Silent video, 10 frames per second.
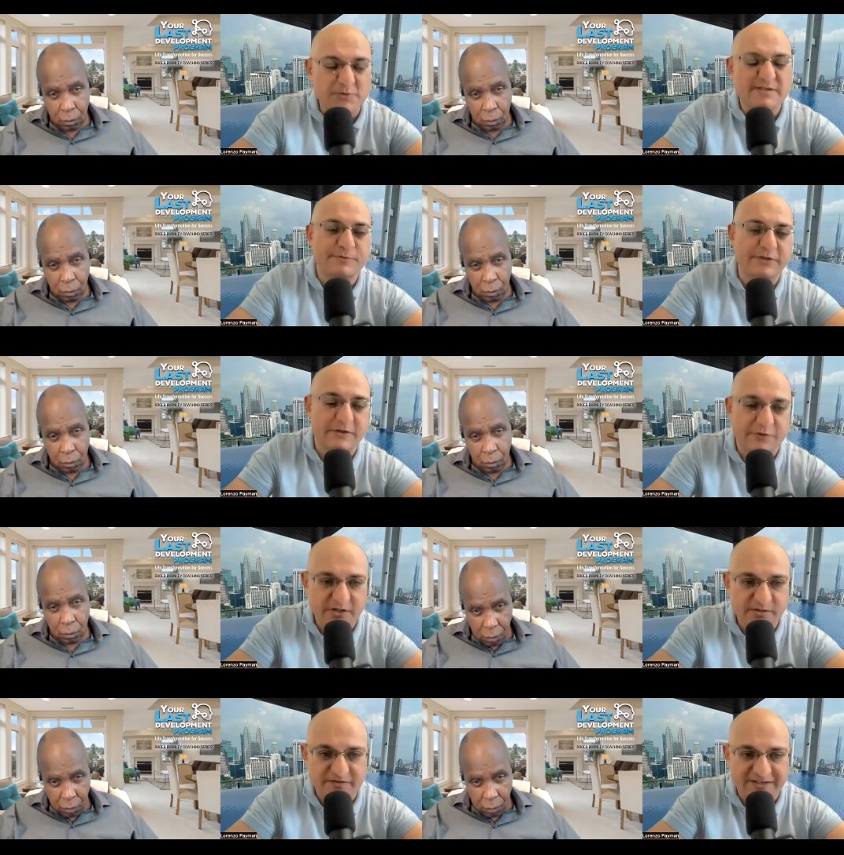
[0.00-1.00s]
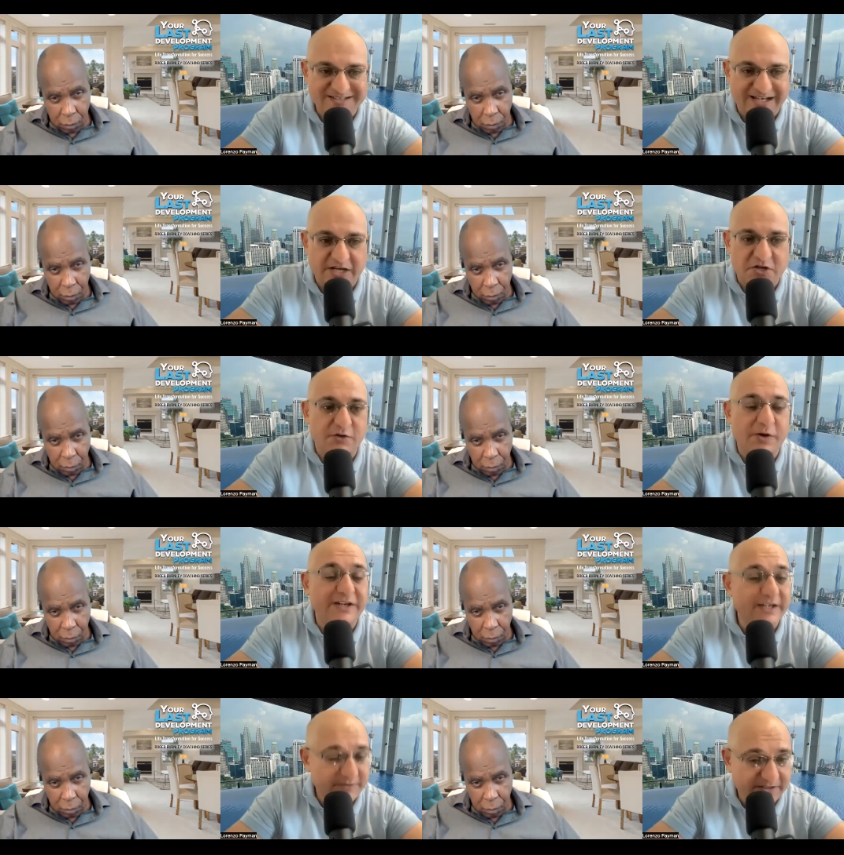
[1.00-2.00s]
Speaker 1: most importantly, learning about things I had no
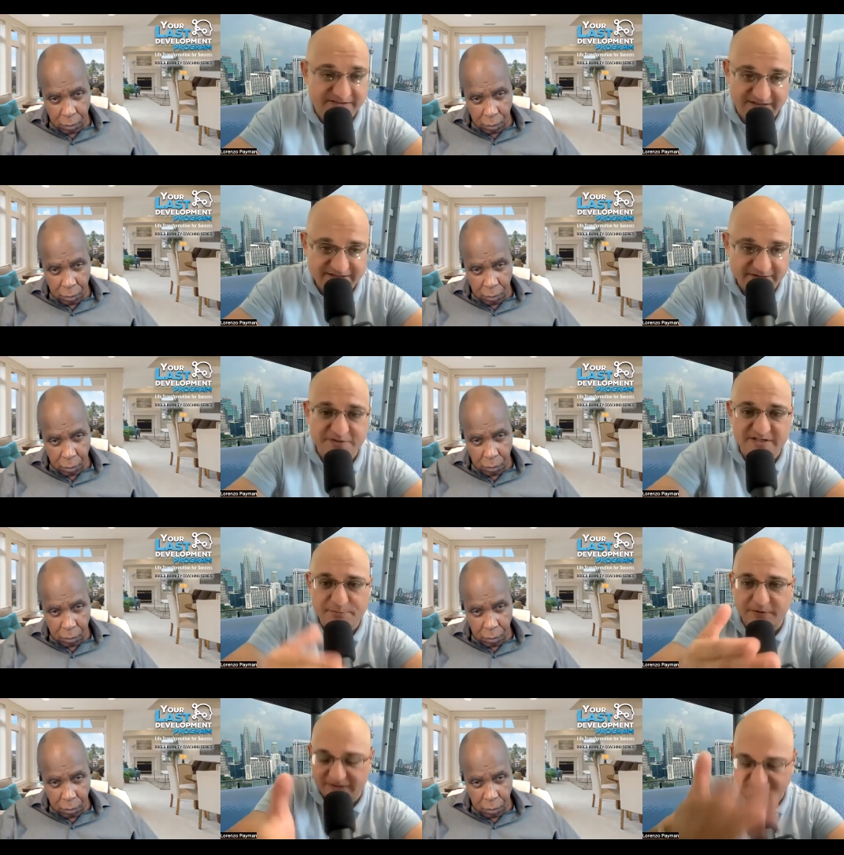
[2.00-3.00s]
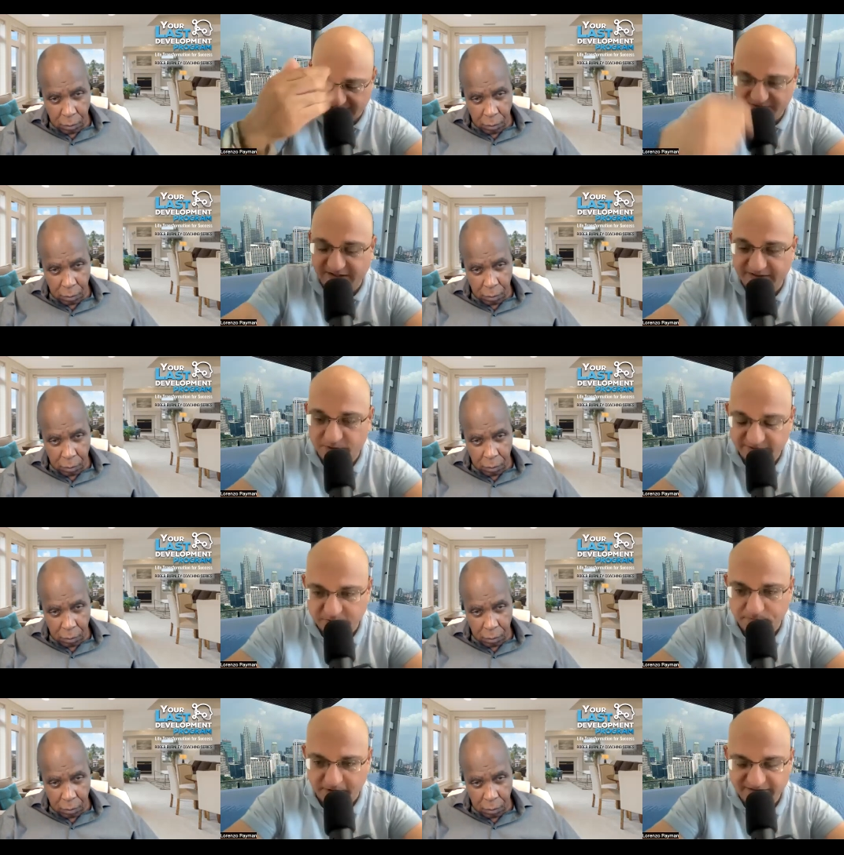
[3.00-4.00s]
idea even existed. For example, yesterday I had a
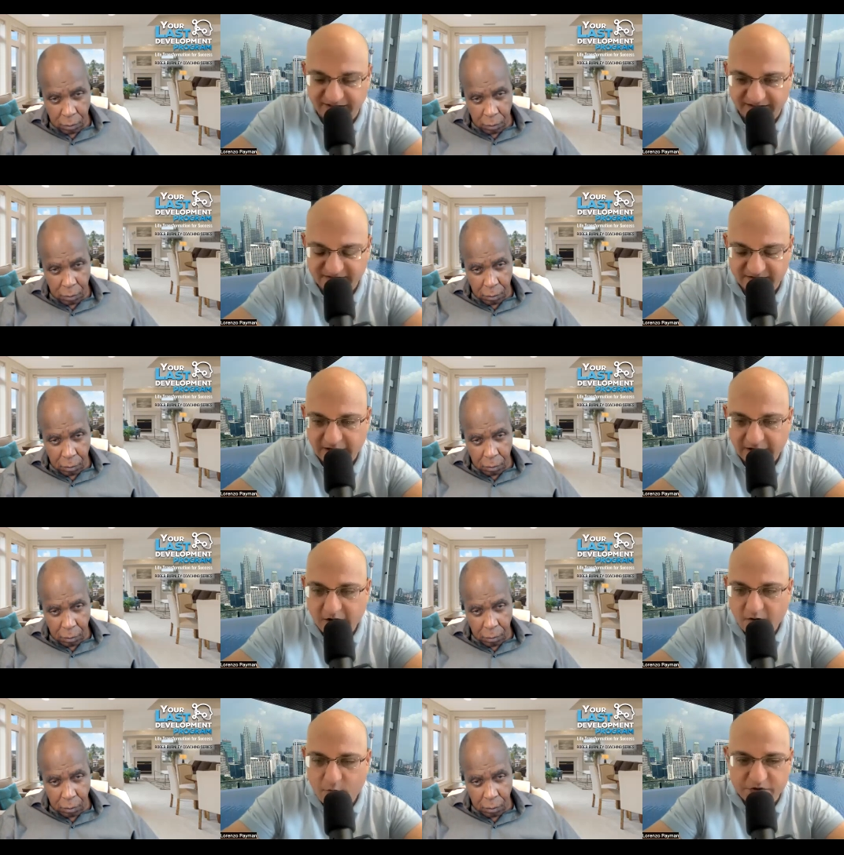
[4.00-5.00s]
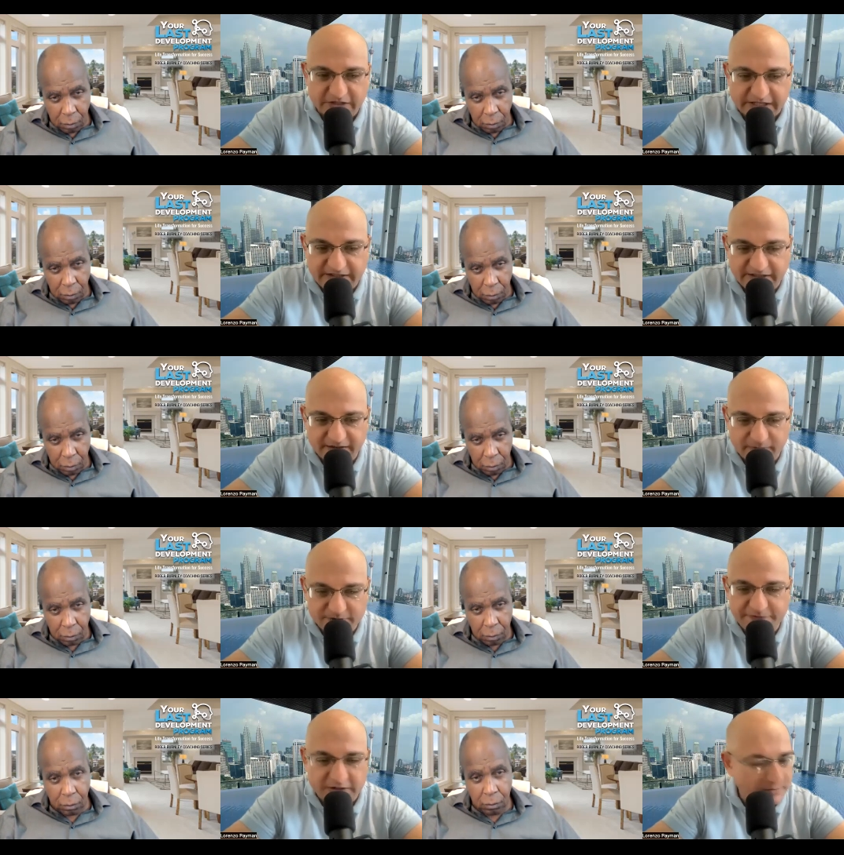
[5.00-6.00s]
wonderful podcast with a lady with a
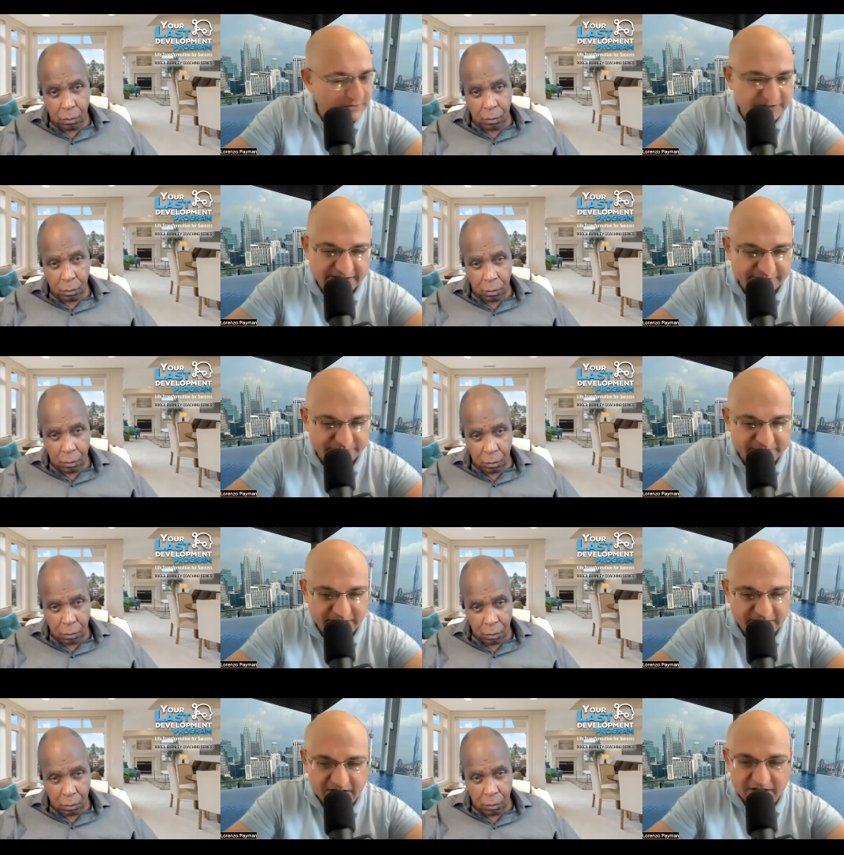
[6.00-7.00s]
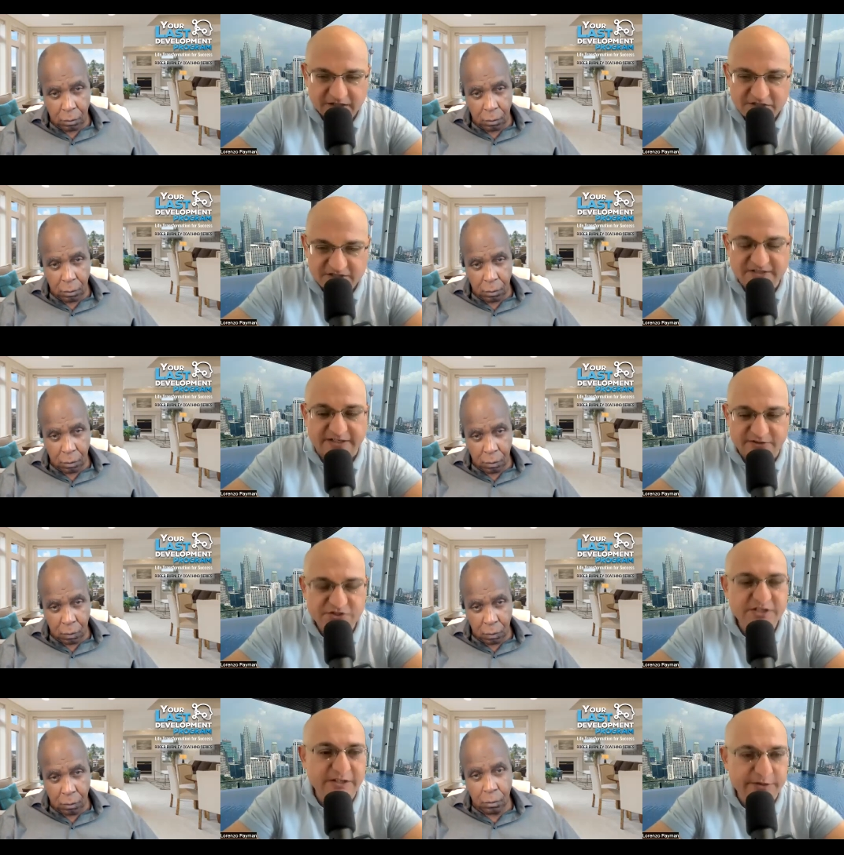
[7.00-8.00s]
phenomenal gift. She's an energy
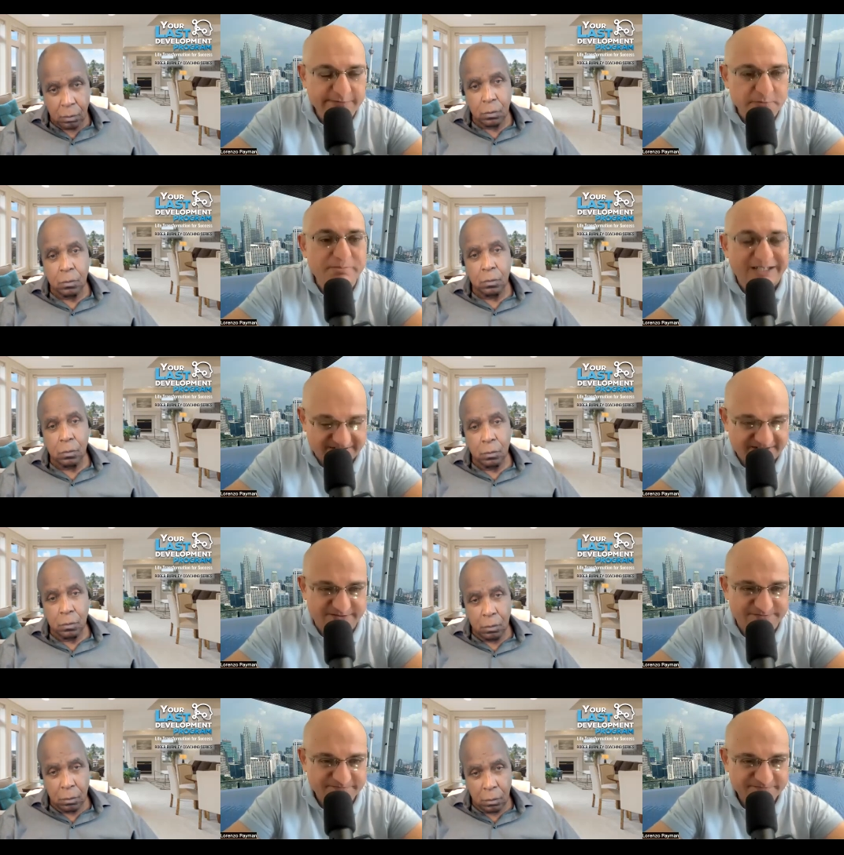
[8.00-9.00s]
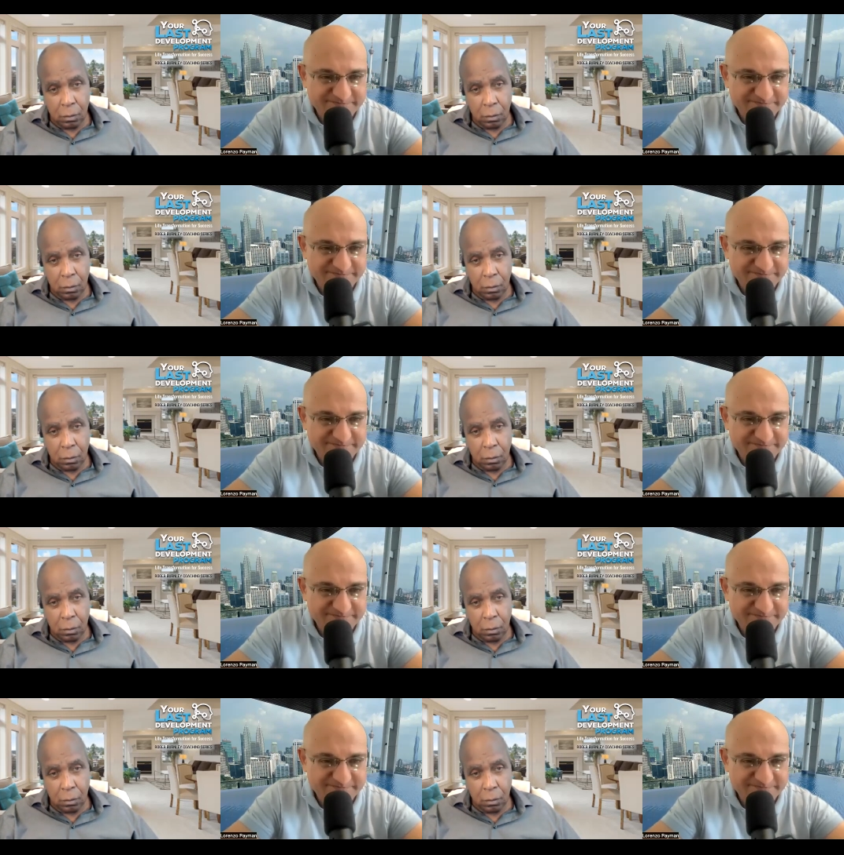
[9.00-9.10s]
healer for pets.